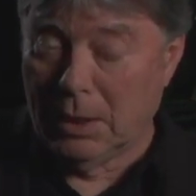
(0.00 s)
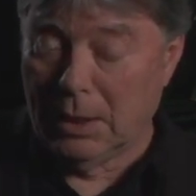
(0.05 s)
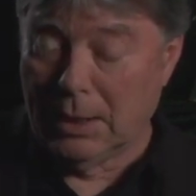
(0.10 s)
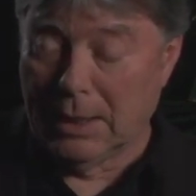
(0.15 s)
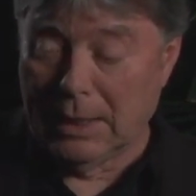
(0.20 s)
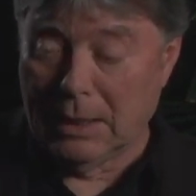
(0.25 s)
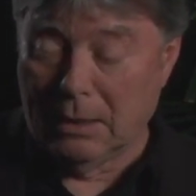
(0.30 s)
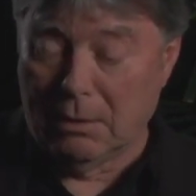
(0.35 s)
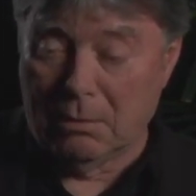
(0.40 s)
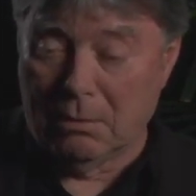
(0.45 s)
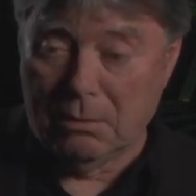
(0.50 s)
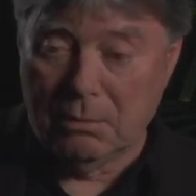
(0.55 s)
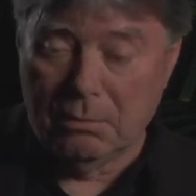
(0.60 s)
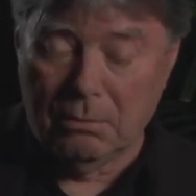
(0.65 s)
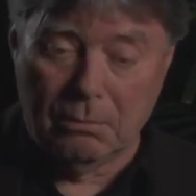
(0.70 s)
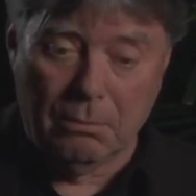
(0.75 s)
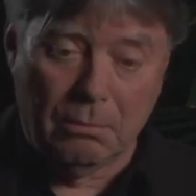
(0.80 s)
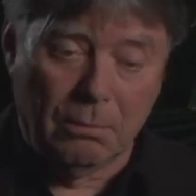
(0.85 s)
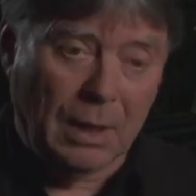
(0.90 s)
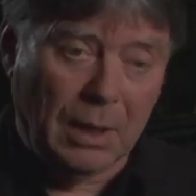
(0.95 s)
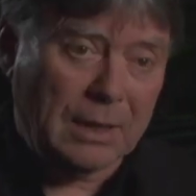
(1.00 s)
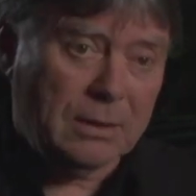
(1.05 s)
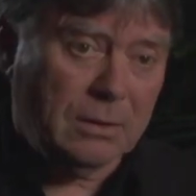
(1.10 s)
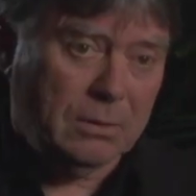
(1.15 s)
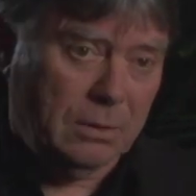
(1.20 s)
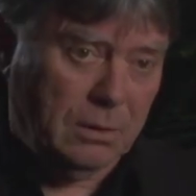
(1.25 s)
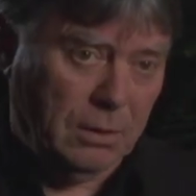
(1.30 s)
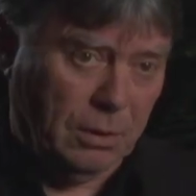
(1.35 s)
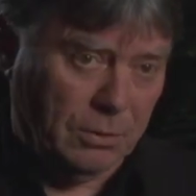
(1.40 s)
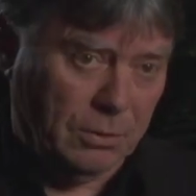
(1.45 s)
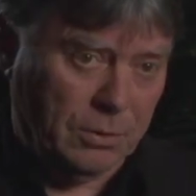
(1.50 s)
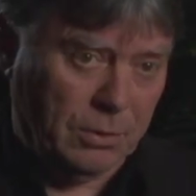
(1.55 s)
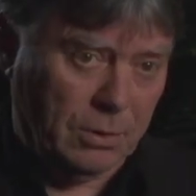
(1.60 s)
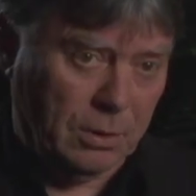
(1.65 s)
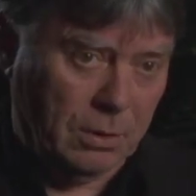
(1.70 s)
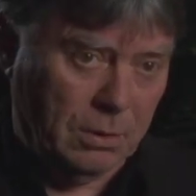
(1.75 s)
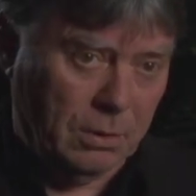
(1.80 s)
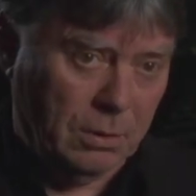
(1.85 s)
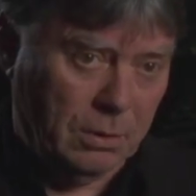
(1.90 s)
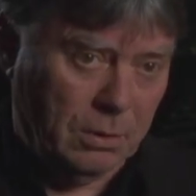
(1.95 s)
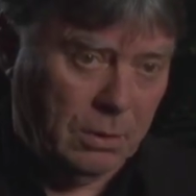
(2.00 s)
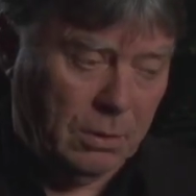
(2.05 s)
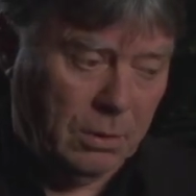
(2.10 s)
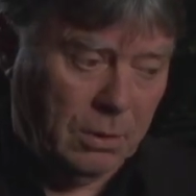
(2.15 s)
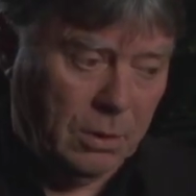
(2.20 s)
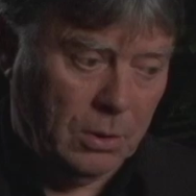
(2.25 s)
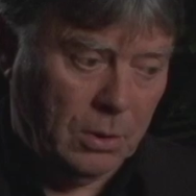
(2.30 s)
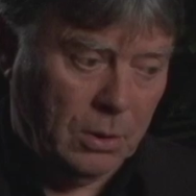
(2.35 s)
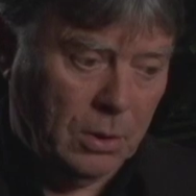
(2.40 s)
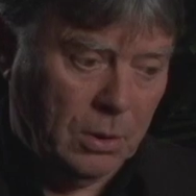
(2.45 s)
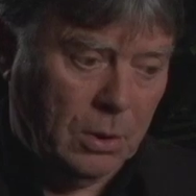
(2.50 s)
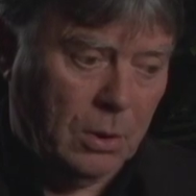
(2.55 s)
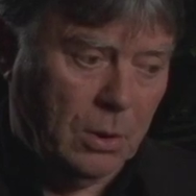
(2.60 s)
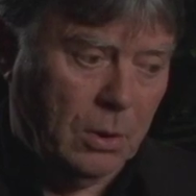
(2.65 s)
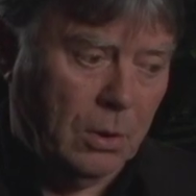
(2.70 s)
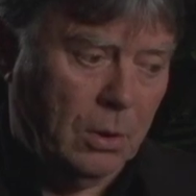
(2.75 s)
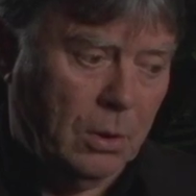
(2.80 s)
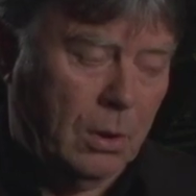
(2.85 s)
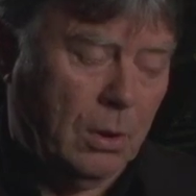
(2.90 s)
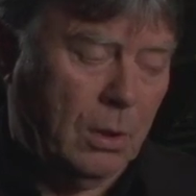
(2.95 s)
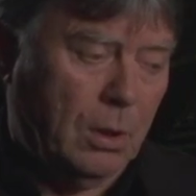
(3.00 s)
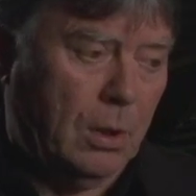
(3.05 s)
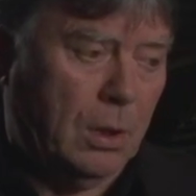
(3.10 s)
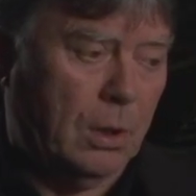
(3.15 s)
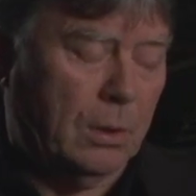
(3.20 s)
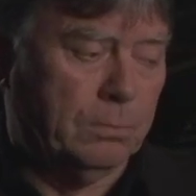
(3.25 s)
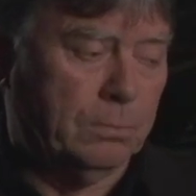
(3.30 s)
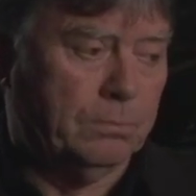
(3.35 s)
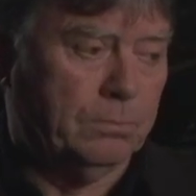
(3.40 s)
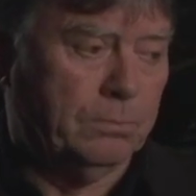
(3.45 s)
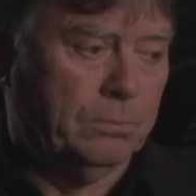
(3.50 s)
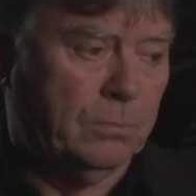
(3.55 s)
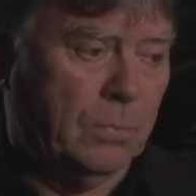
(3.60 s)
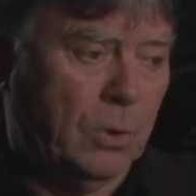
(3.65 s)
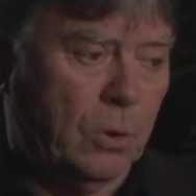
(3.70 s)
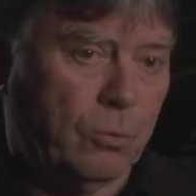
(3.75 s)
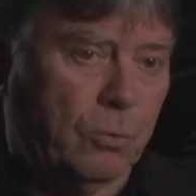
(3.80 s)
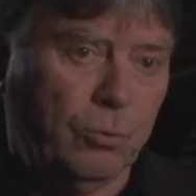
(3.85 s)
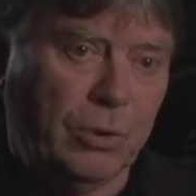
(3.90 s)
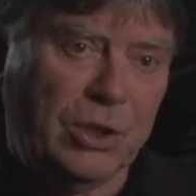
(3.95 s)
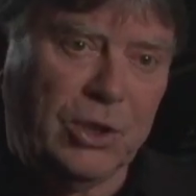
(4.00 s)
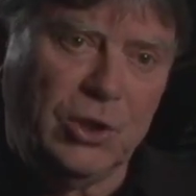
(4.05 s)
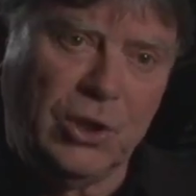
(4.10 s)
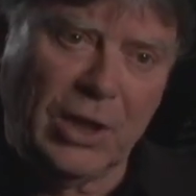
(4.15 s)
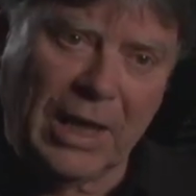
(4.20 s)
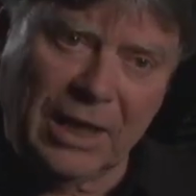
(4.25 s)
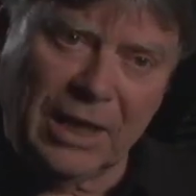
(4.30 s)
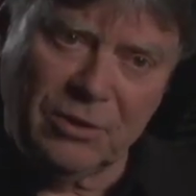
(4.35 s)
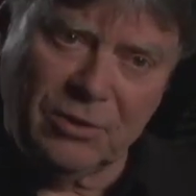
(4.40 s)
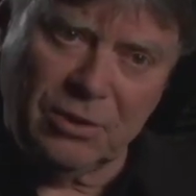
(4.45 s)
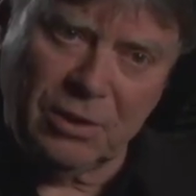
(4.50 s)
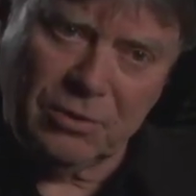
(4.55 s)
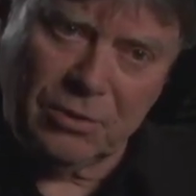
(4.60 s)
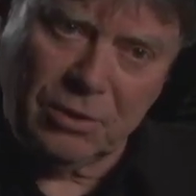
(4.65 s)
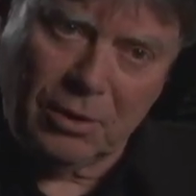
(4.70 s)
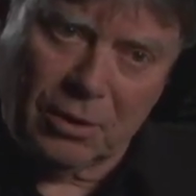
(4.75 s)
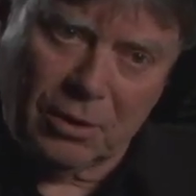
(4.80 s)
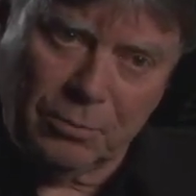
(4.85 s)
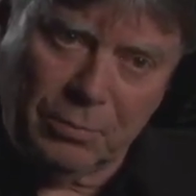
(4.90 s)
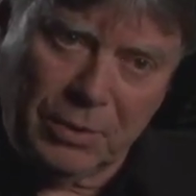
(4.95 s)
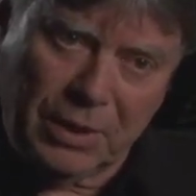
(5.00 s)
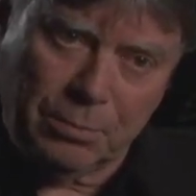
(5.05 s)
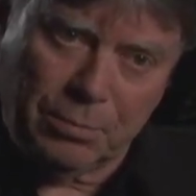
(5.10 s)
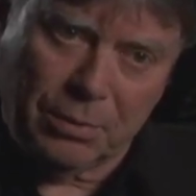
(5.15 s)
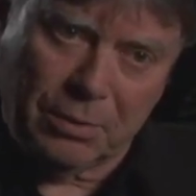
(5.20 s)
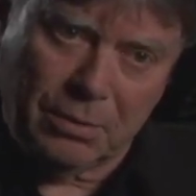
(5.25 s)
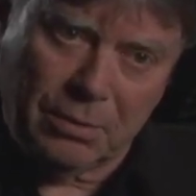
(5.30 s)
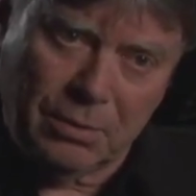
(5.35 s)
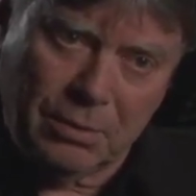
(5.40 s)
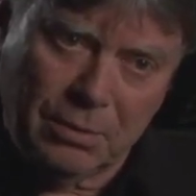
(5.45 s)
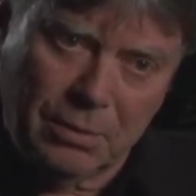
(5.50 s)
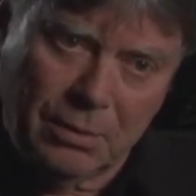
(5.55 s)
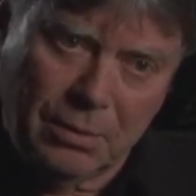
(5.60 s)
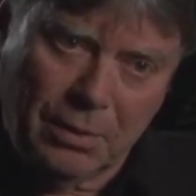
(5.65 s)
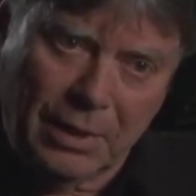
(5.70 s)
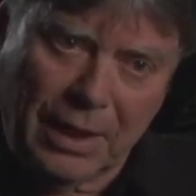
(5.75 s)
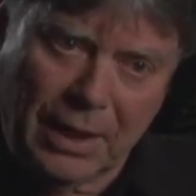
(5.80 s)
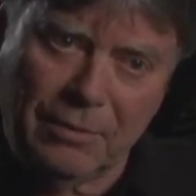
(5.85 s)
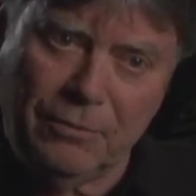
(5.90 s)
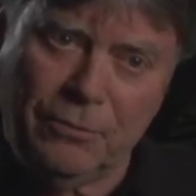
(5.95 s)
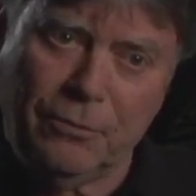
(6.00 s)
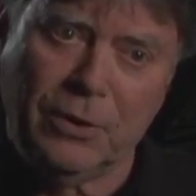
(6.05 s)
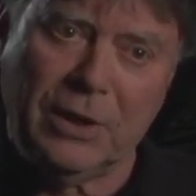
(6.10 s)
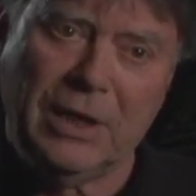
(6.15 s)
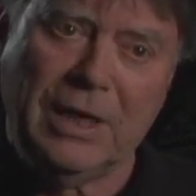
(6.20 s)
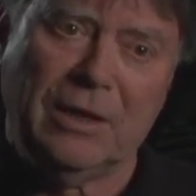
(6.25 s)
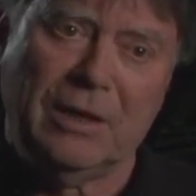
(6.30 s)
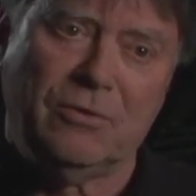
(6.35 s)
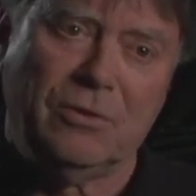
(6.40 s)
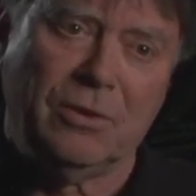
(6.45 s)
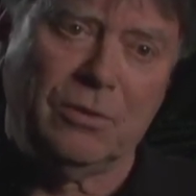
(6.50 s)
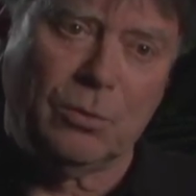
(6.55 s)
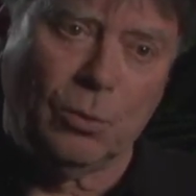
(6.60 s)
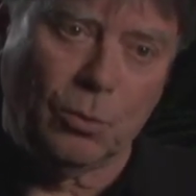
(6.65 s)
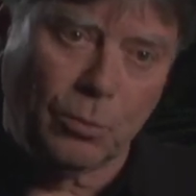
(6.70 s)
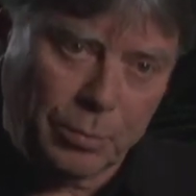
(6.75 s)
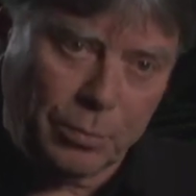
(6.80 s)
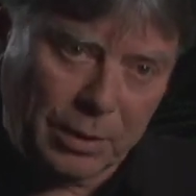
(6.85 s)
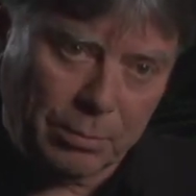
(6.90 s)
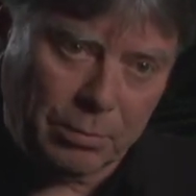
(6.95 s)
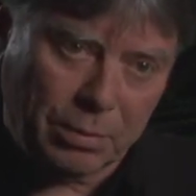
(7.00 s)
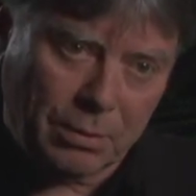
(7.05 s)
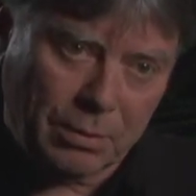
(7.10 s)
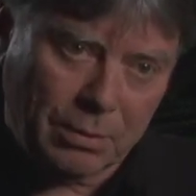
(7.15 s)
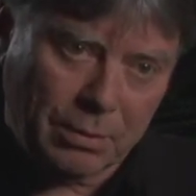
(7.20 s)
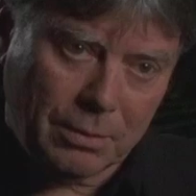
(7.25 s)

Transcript: Now, modern culture um, rejects its young people and forgets its old people.